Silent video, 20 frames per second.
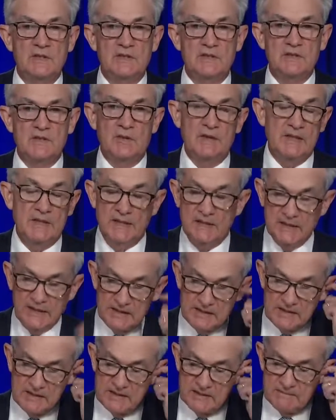So I think
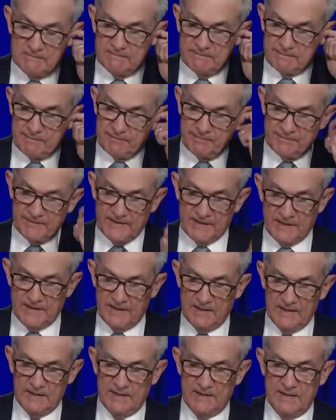that's,
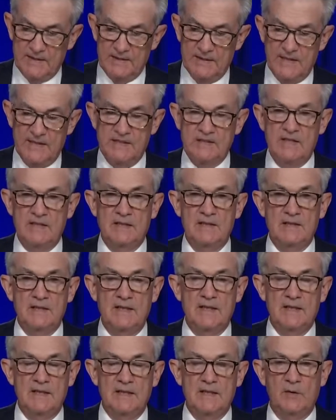that, that's
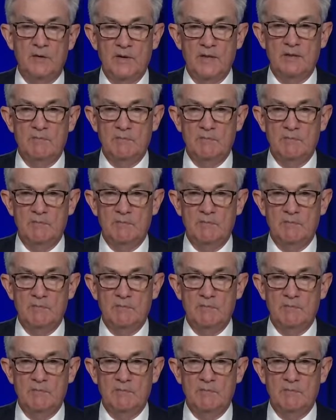uh, you know,